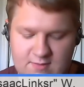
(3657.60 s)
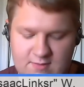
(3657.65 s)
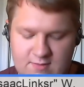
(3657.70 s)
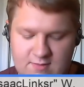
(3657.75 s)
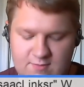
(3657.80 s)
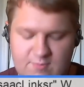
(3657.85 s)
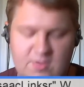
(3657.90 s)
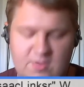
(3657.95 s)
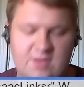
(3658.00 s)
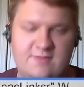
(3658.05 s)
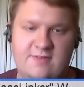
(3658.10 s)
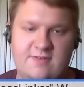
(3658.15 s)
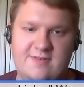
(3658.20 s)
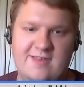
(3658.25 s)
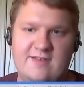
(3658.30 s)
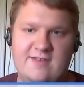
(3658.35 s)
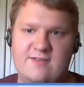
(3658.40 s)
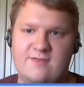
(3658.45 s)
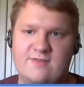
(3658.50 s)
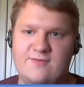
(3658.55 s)

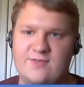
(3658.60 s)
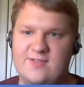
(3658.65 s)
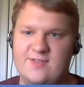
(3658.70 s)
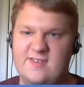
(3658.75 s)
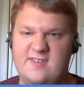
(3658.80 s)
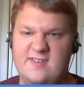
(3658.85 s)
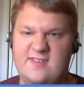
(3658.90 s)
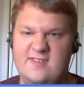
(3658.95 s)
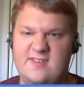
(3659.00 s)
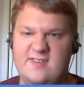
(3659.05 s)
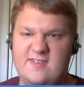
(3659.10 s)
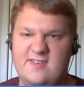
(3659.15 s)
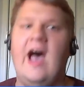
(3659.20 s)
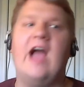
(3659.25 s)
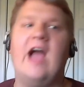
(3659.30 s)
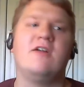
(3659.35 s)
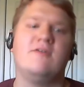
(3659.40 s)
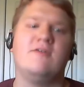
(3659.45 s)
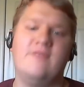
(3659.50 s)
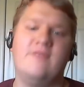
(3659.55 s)
monetization for this
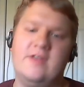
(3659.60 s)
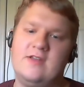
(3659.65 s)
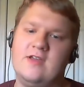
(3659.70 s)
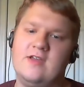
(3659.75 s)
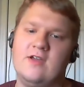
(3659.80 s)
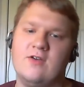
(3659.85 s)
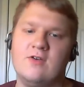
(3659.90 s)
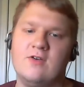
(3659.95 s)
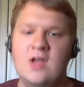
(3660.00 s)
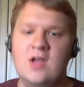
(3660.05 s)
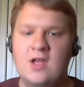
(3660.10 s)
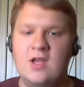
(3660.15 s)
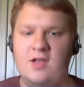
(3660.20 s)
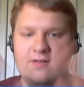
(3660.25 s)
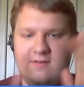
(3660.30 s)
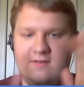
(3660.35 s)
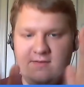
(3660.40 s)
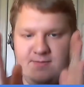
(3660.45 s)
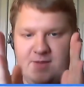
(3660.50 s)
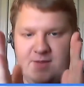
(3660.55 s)
entire video,
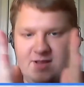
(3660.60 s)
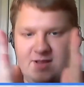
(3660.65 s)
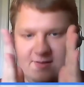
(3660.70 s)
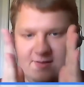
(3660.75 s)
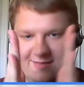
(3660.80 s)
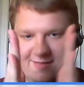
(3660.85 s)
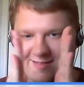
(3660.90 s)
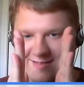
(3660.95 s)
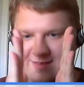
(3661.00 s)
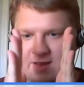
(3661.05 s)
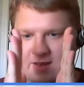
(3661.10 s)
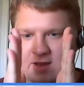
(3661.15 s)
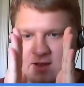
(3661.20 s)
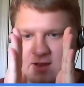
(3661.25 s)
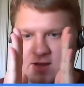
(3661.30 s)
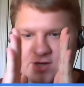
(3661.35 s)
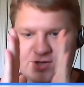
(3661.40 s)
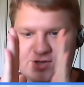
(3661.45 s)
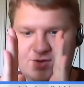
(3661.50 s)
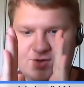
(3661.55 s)
just because of this
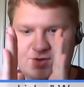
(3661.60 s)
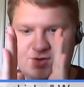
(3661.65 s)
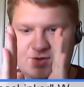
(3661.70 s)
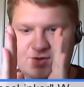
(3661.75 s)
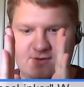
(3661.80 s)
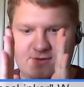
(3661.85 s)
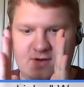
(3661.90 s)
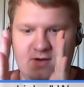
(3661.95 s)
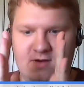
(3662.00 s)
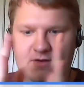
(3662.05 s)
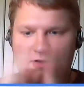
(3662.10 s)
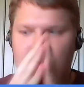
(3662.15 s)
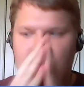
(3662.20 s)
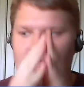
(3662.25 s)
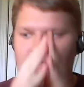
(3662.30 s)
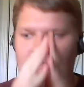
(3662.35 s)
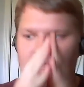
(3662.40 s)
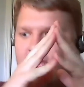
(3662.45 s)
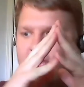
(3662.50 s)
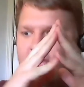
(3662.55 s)
short little song.
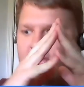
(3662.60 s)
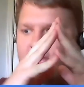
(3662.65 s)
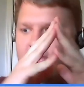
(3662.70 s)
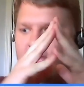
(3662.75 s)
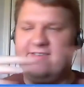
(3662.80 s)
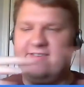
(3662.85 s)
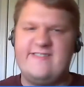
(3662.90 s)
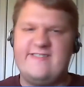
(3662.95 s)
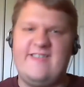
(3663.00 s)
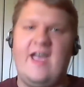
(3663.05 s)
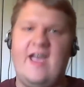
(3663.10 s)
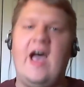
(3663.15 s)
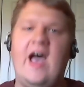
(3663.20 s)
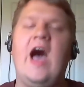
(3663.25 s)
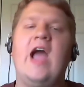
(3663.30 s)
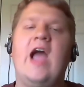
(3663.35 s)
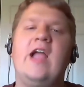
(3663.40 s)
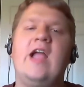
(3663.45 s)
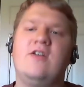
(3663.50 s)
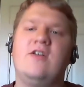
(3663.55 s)
This
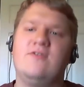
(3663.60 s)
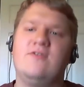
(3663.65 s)
entire